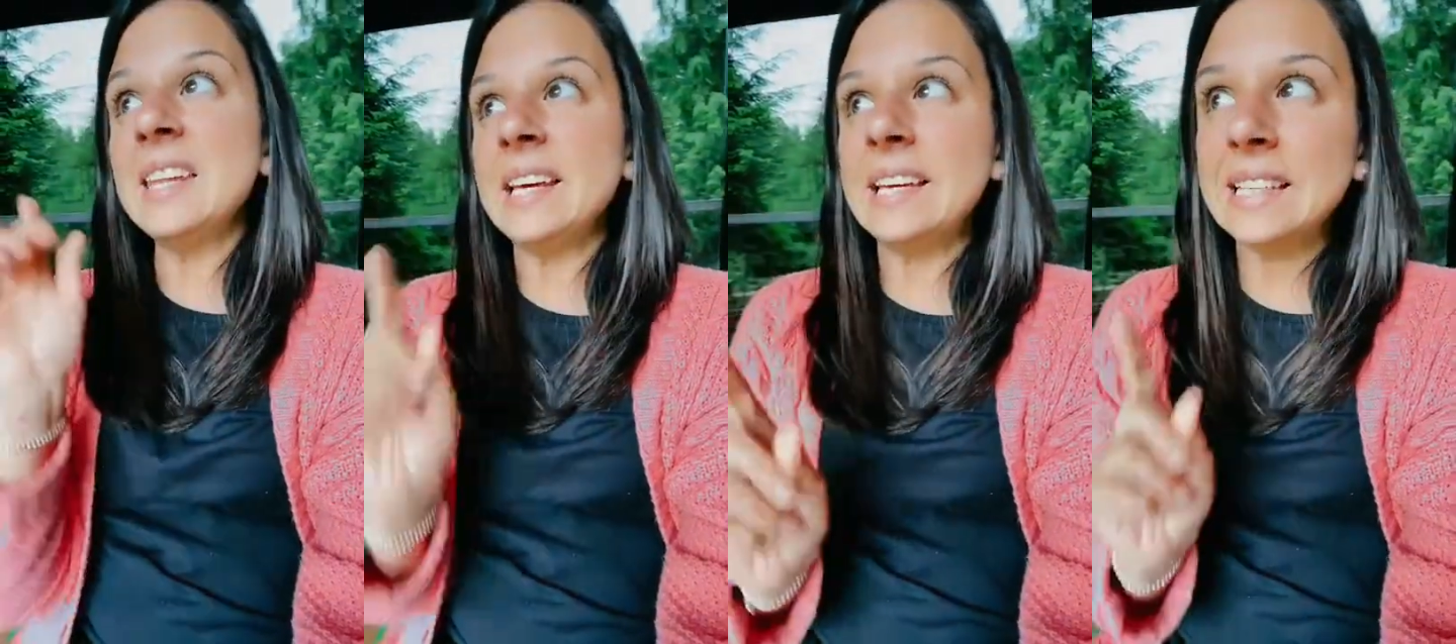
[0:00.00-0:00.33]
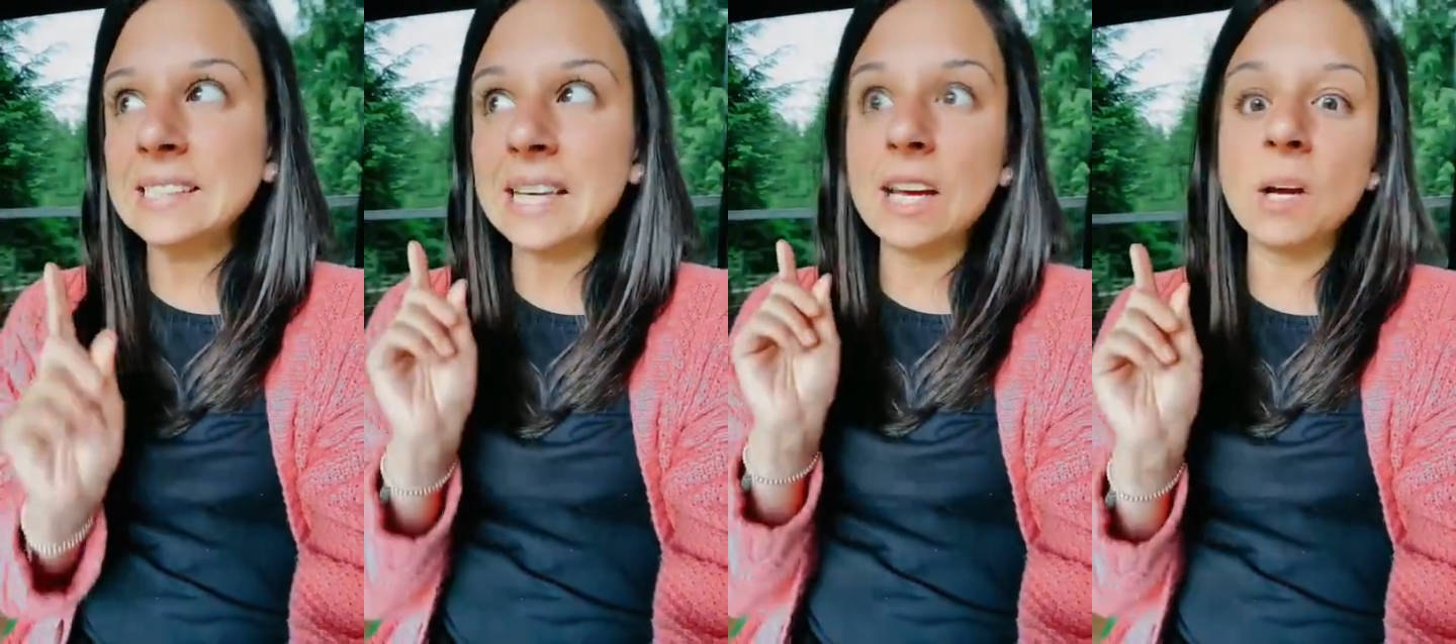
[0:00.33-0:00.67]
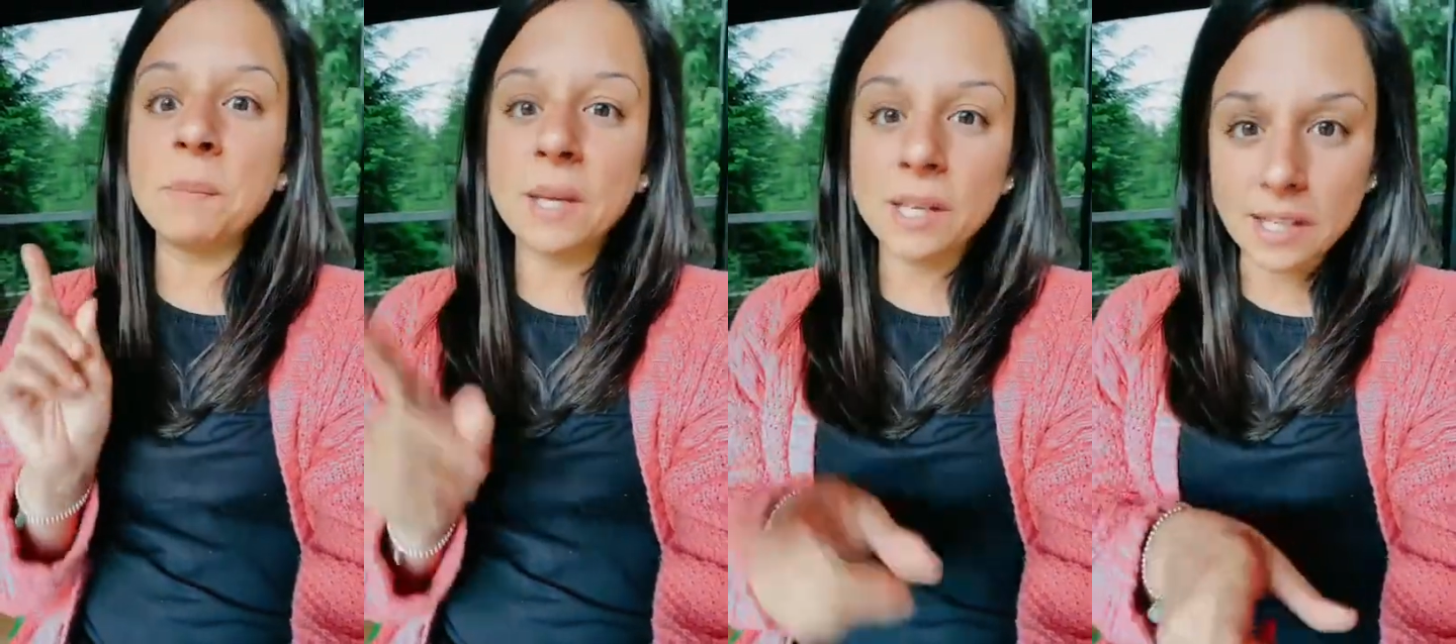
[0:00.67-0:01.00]
Thing is,
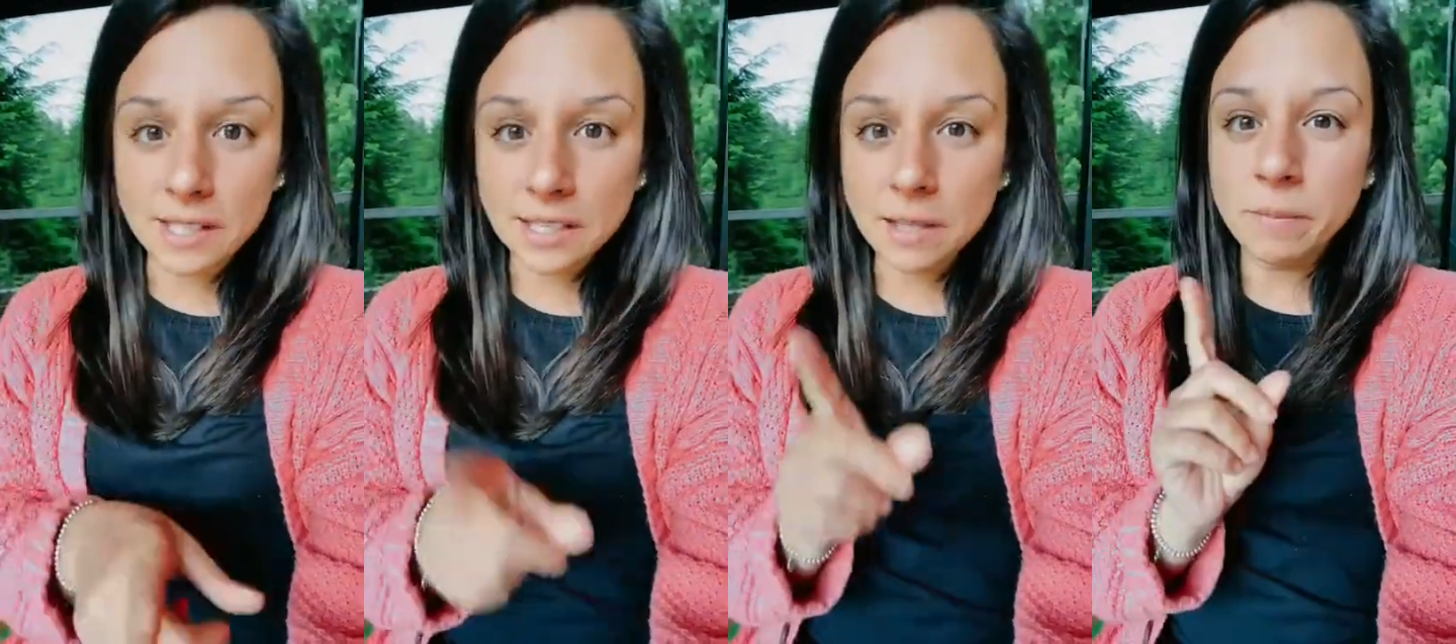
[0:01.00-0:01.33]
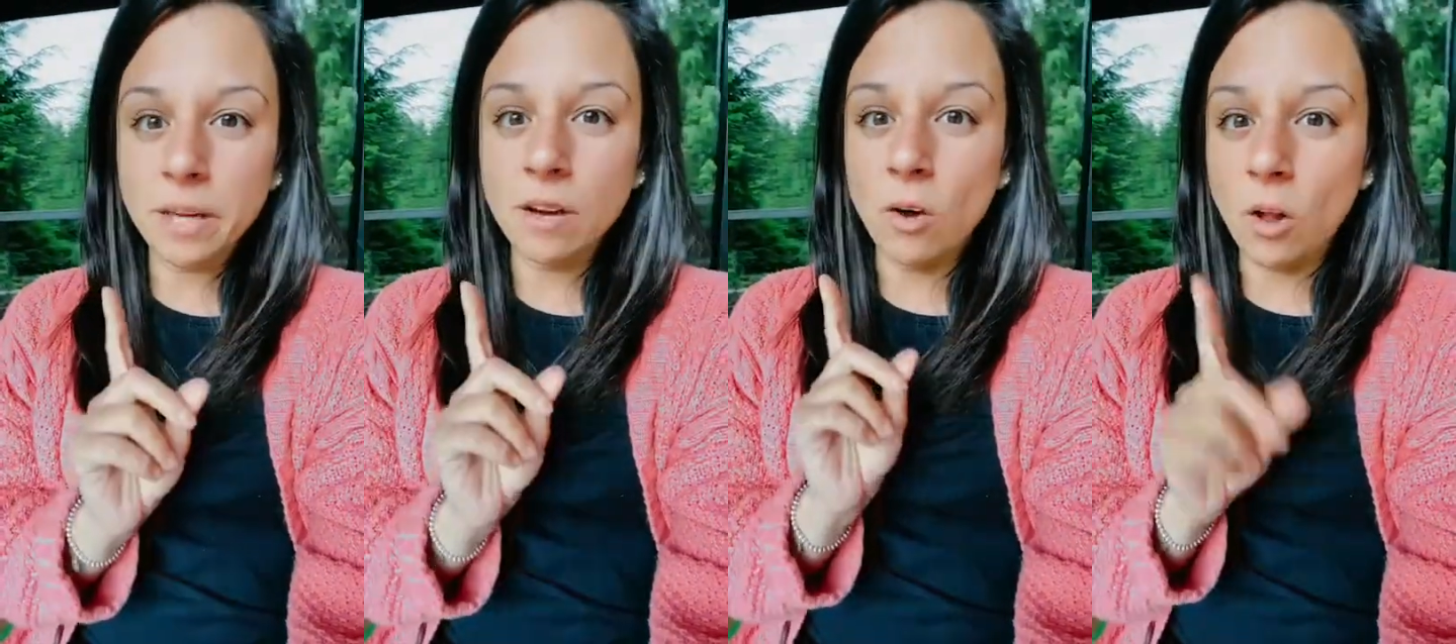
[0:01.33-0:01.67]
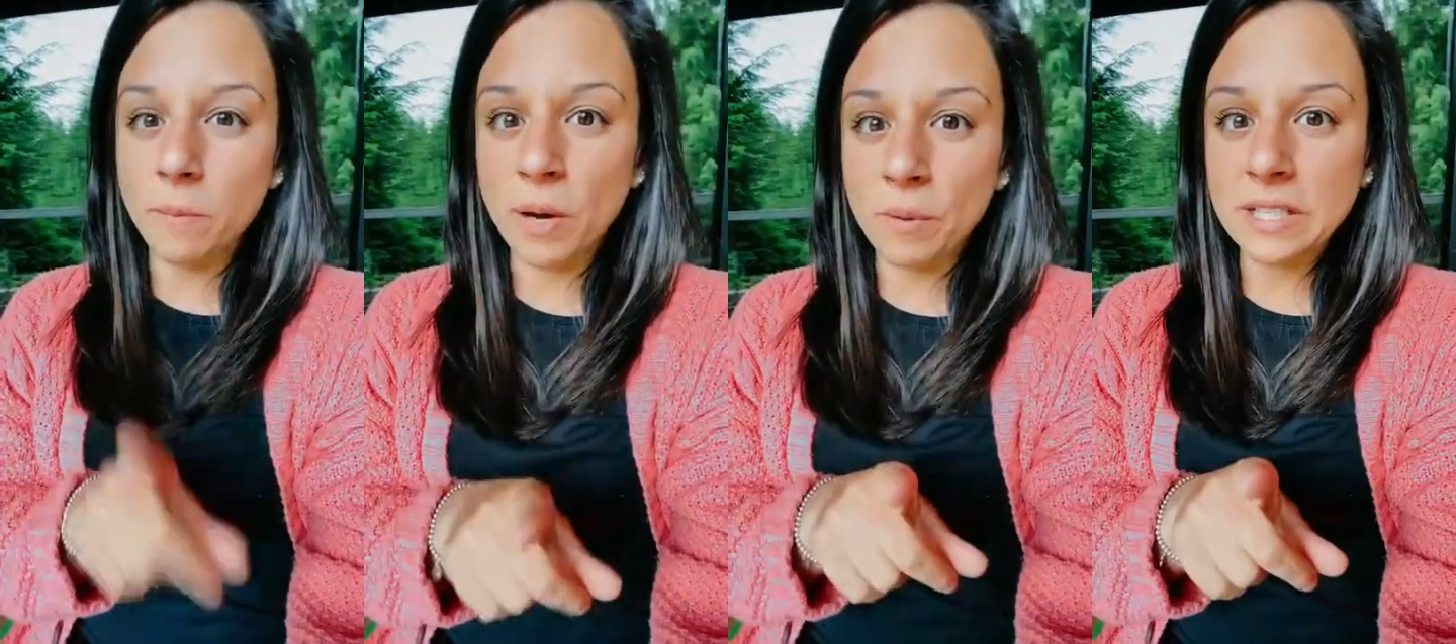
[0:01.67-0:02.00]
because I make
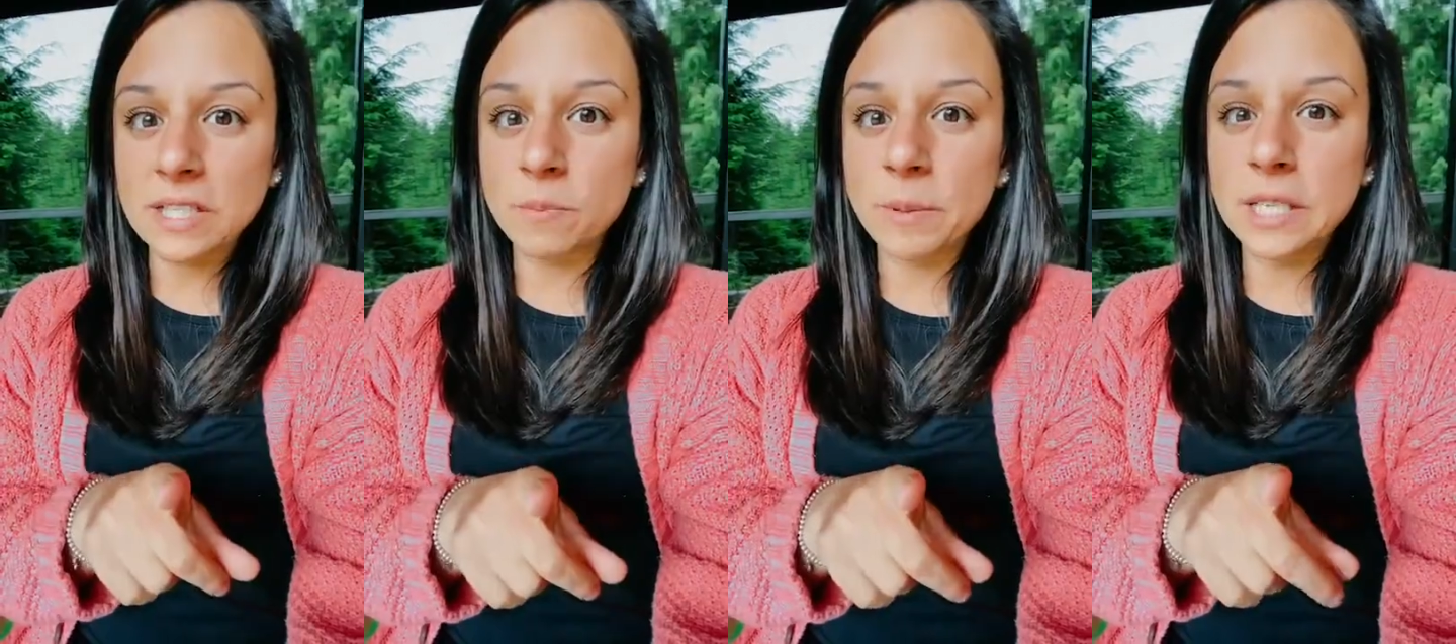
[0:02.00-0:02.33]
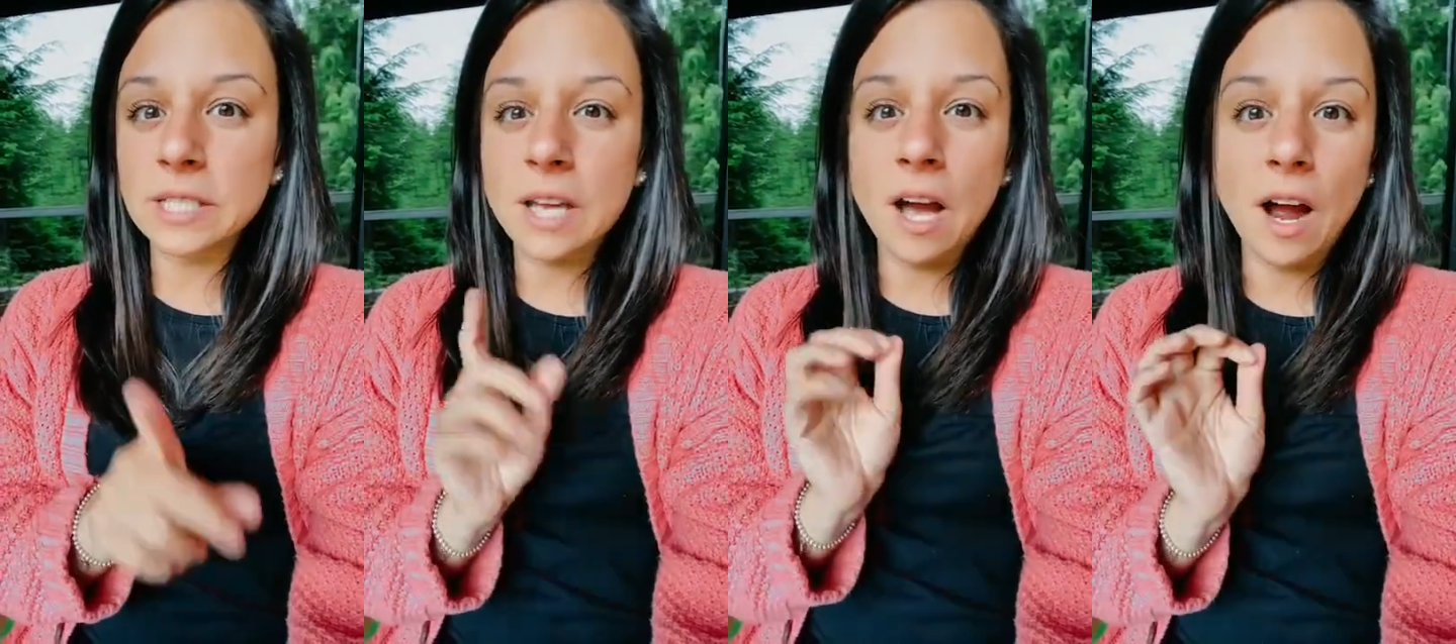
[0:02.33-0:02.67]
all my recipes,